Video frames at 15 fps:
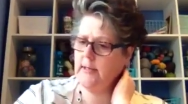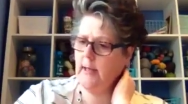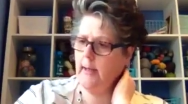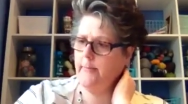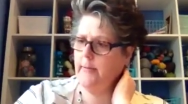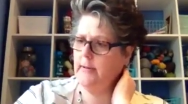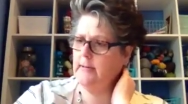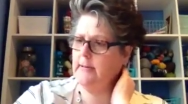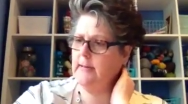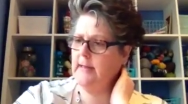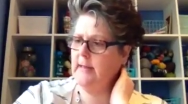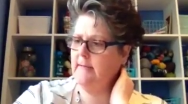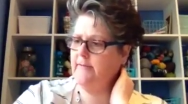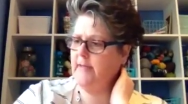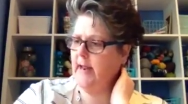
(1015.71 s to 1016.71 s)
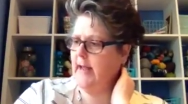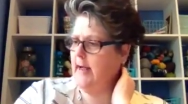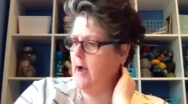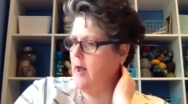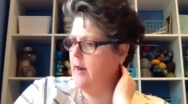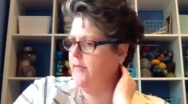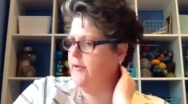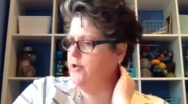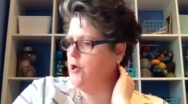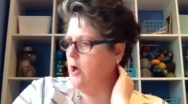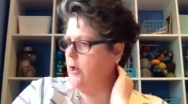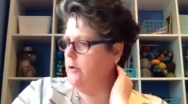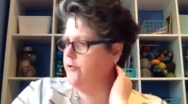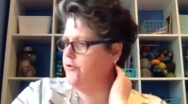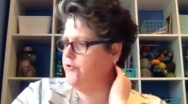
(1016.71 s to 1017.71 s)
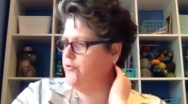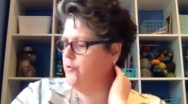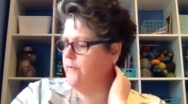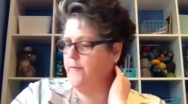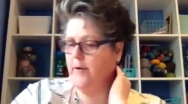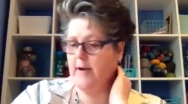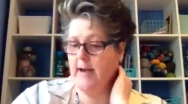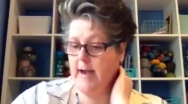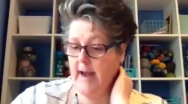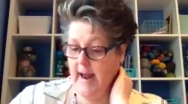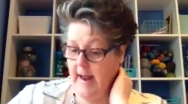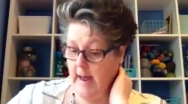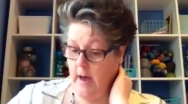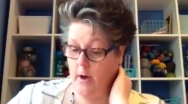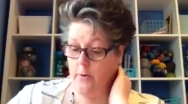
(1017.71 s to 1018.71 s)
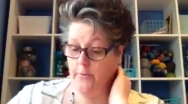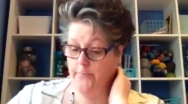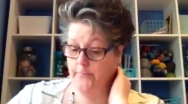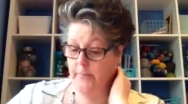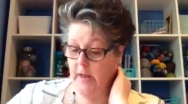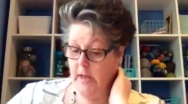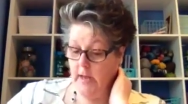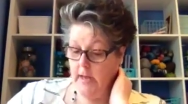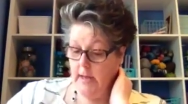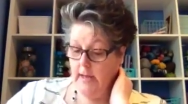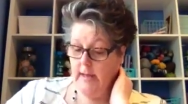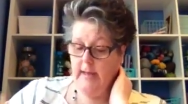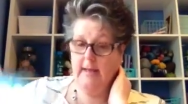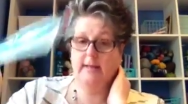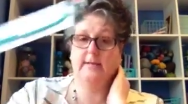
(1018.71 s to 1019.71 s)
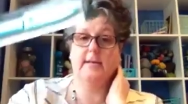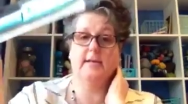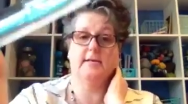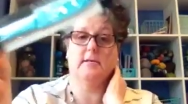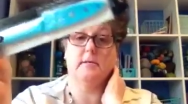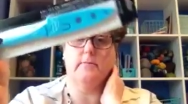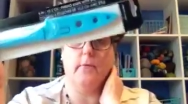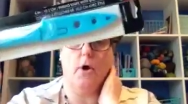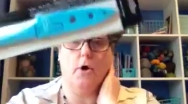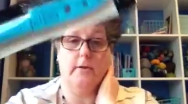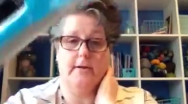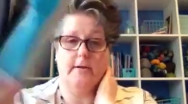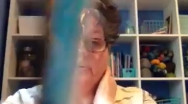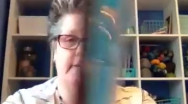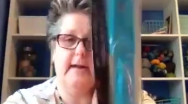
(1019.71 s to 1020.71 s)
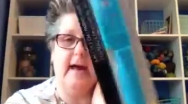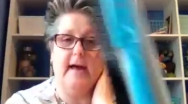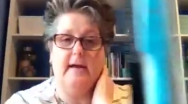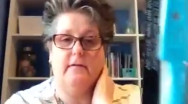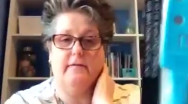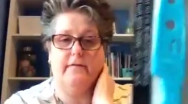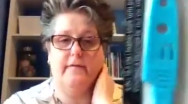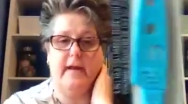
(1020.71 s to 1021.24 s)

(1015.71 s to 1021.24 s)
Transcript: I believe, that I got at the dollar store for now is this small little knife.